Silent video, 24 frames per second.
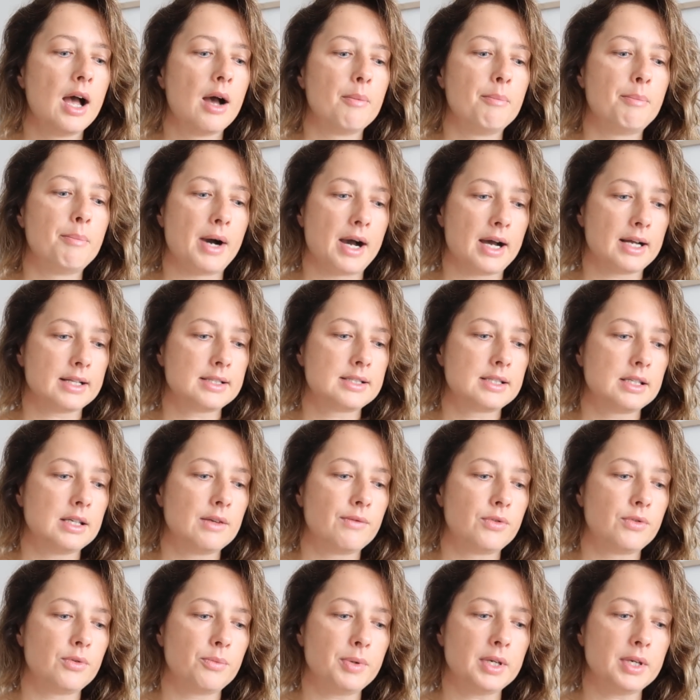But
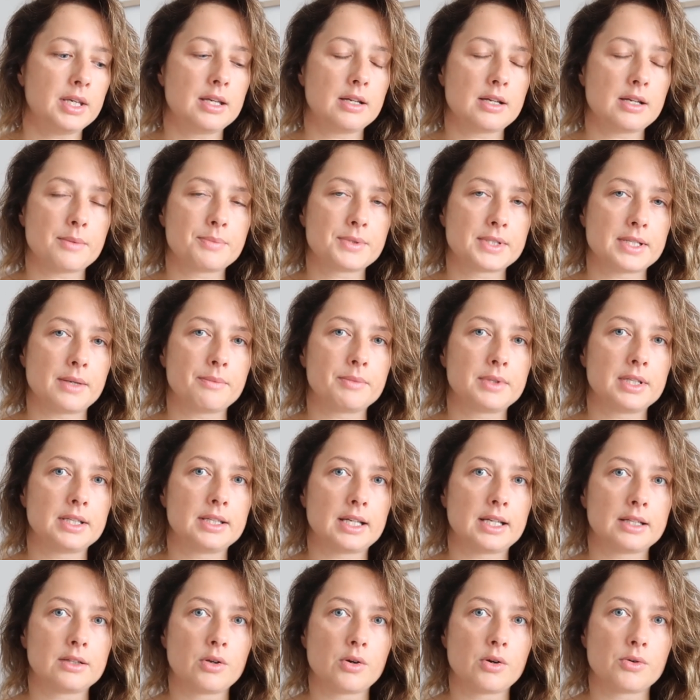if you're picking up something
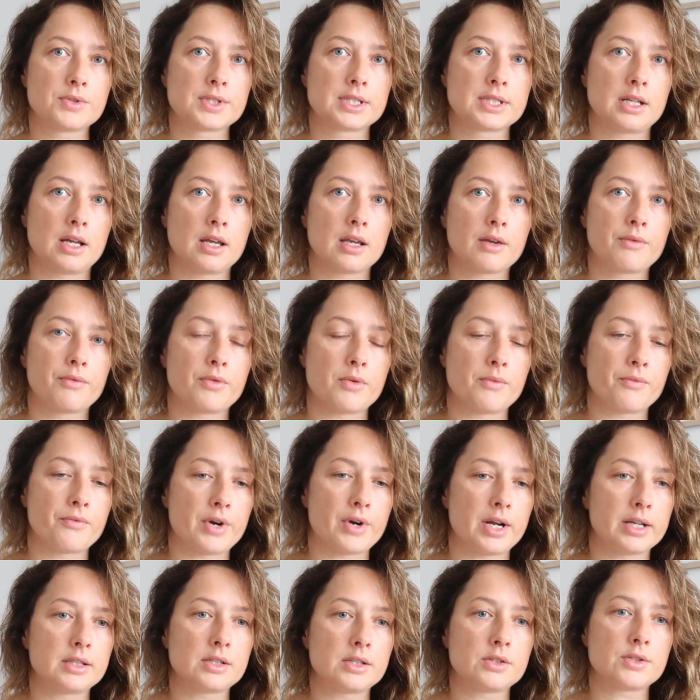that goes like from
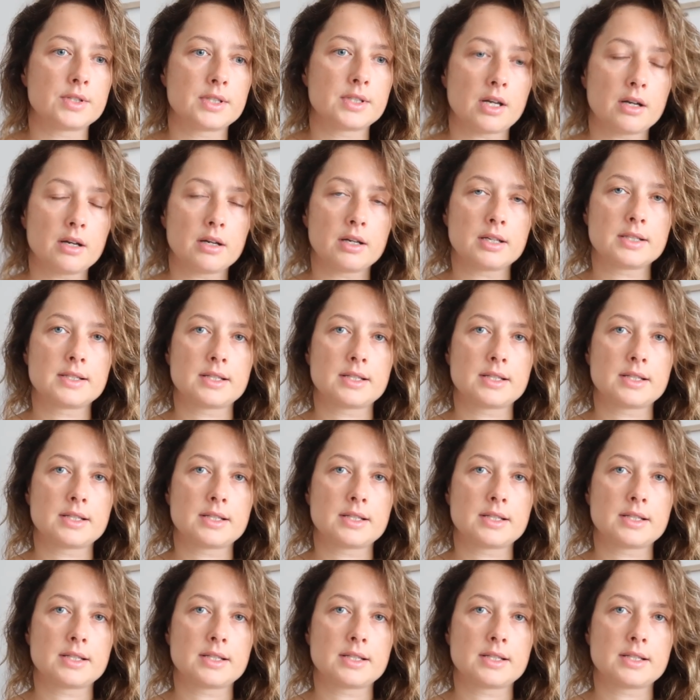Friday to Saturday,